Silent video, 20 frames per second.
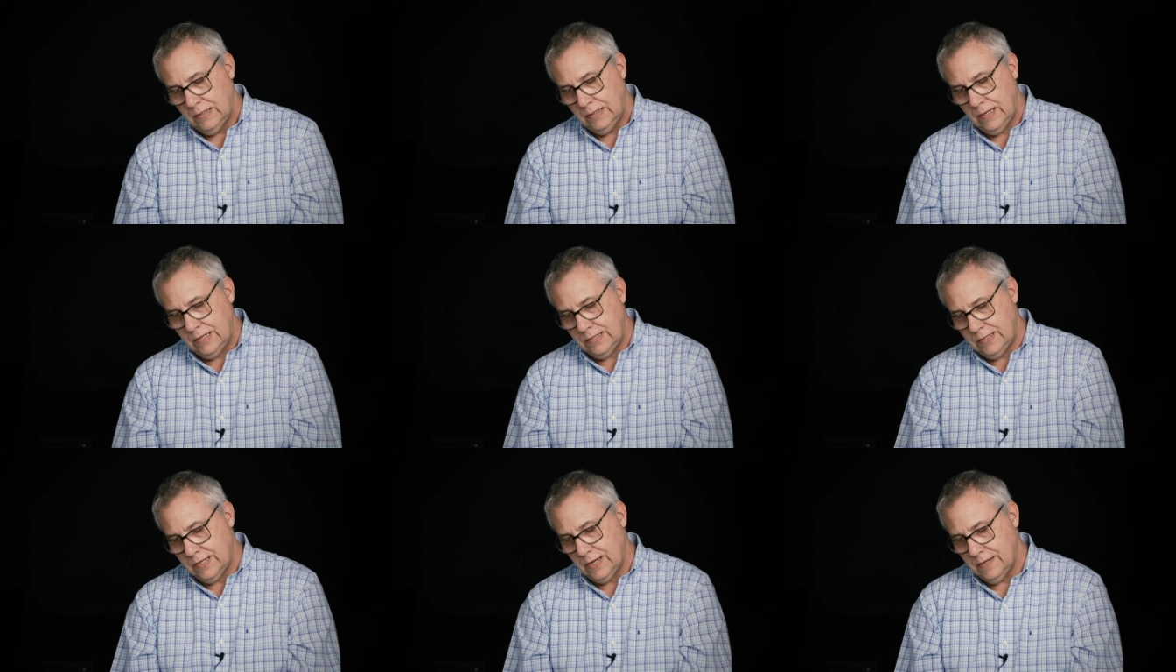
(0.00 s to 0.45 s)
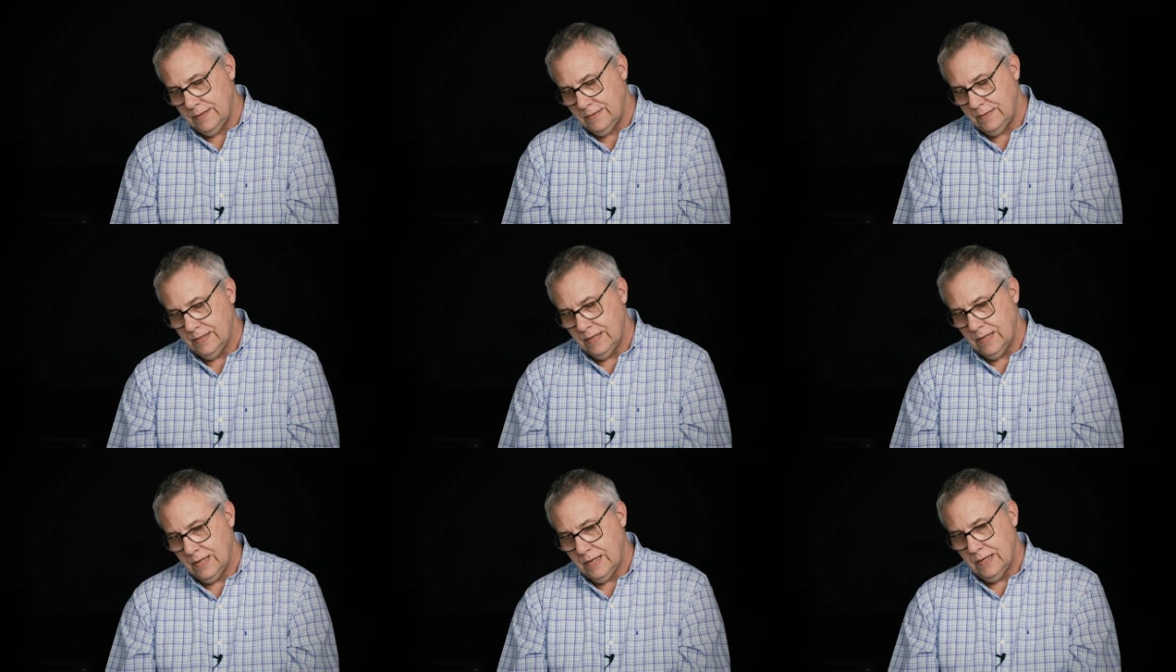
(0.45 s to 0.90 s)
He's
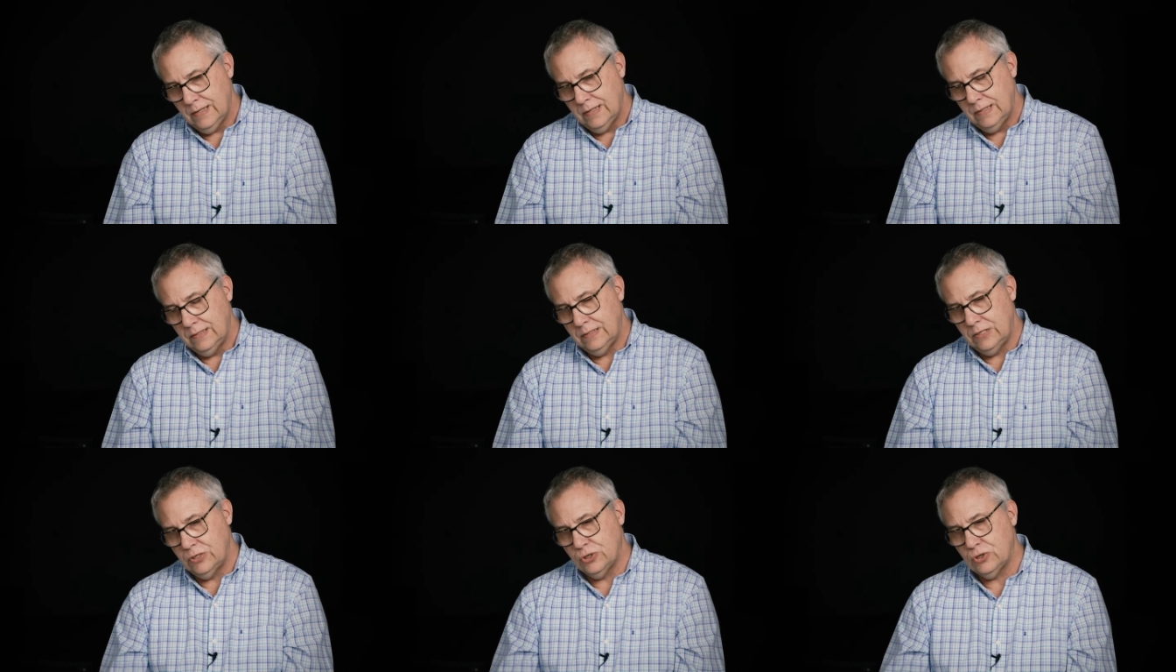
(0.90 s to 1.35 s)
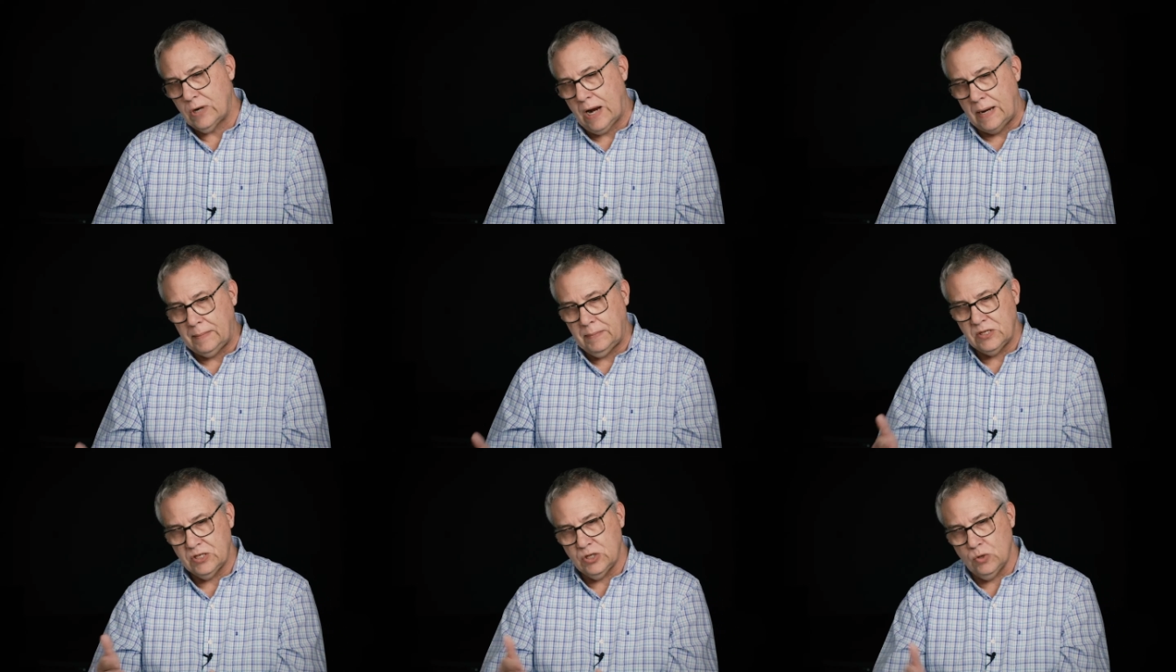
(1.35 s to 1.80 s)

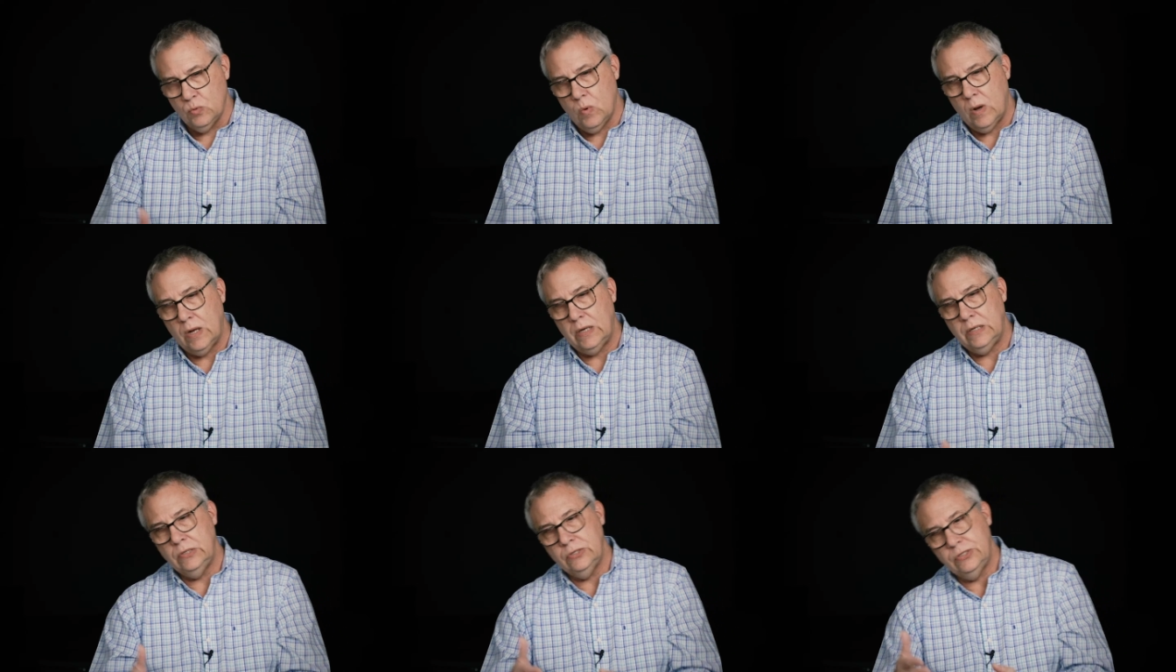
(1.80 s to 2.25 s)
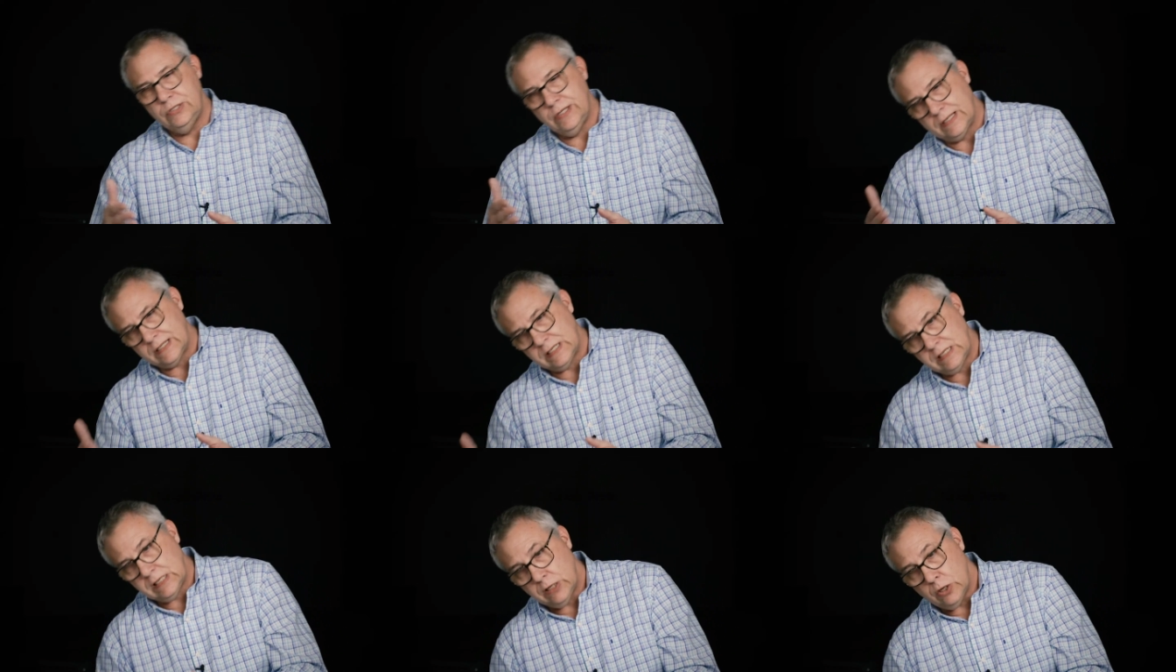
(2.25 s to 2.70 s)
described as the one who
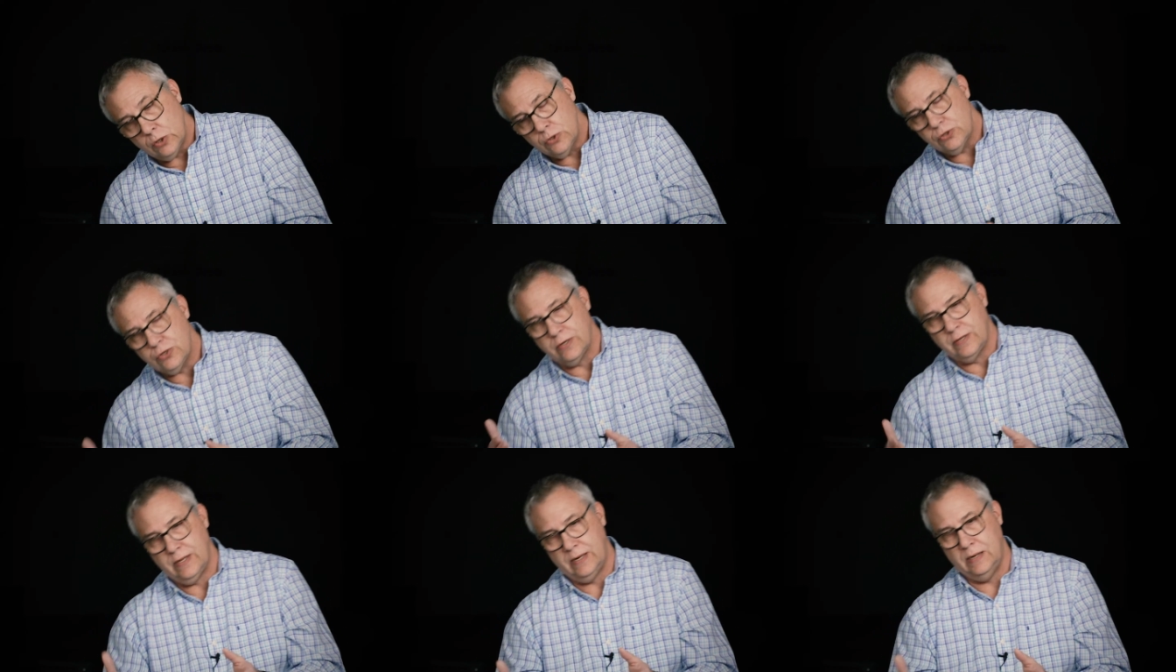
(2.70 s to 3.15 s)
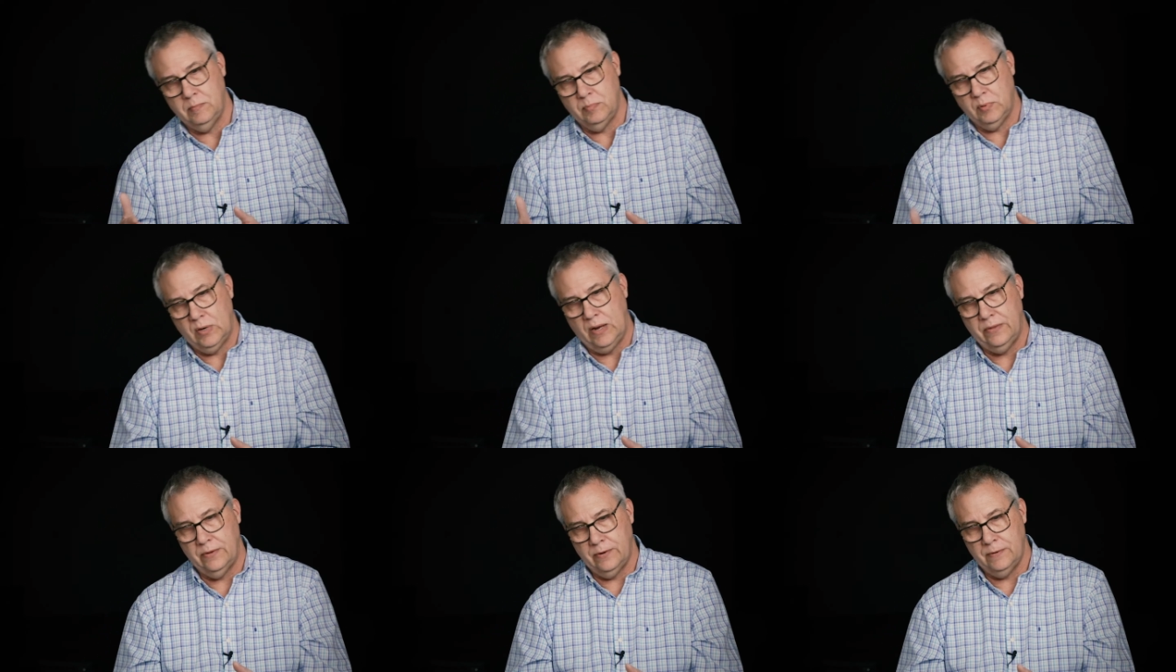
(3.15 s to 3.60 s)
sticks closer than a
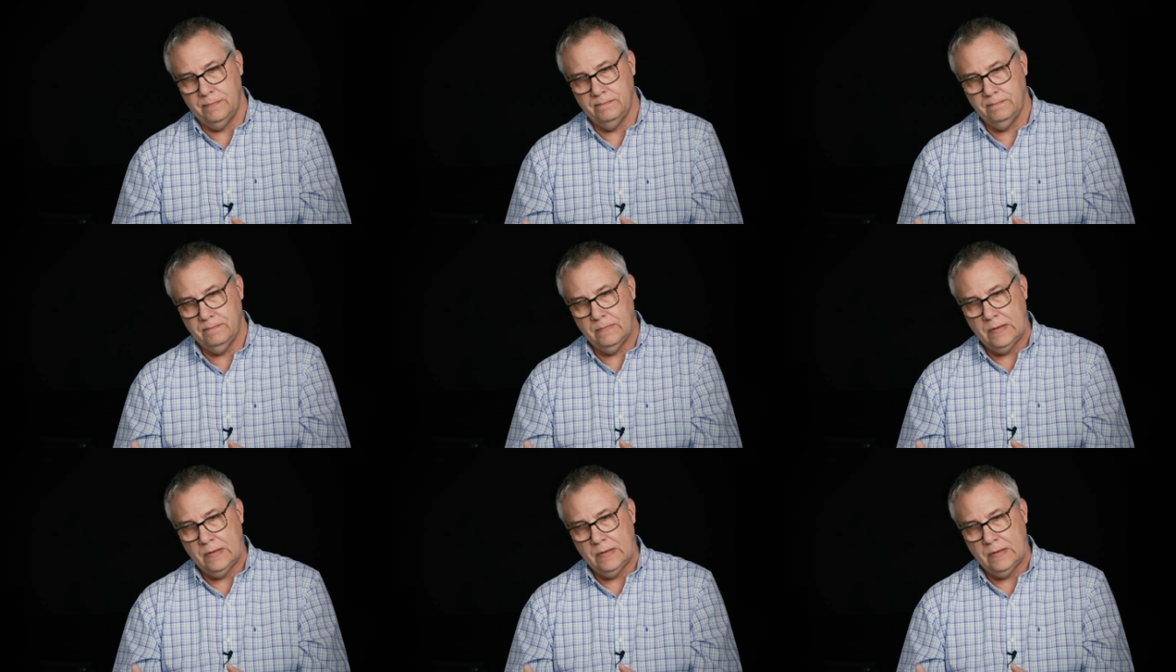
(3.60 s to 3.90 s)
brother.